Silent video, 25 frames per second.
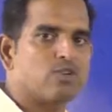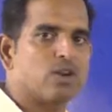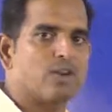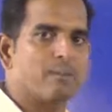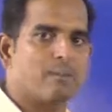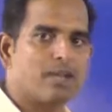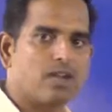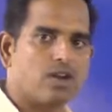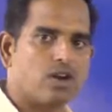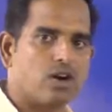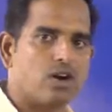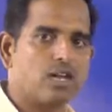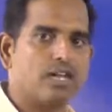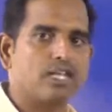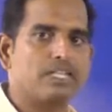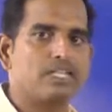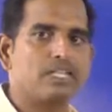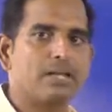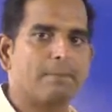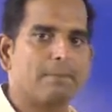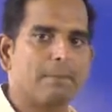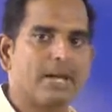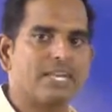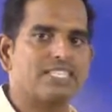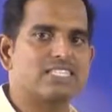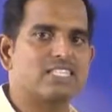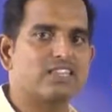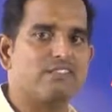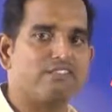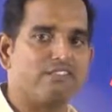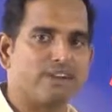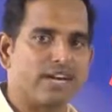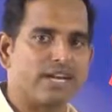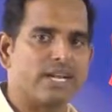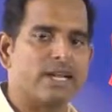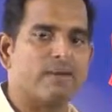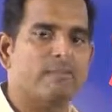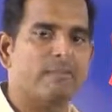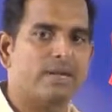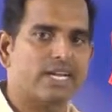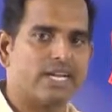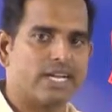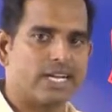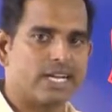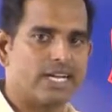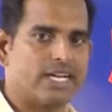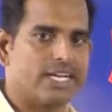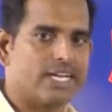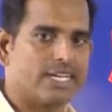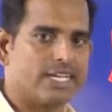will be calling them as the
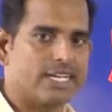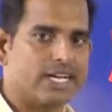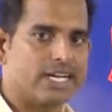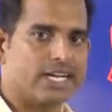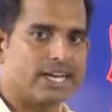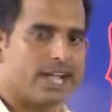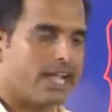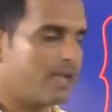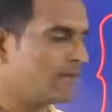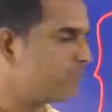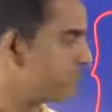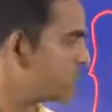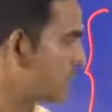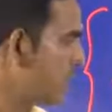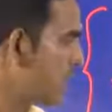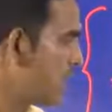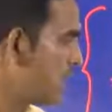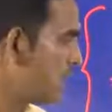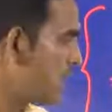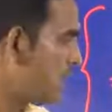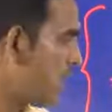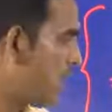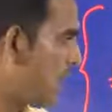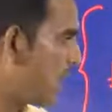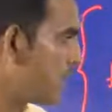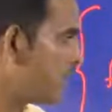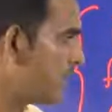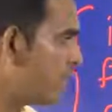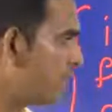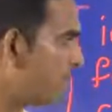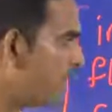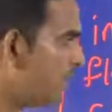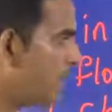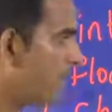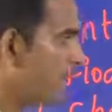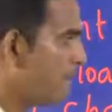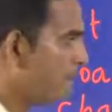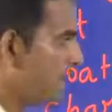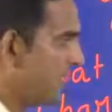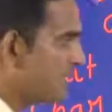fundamental data types or your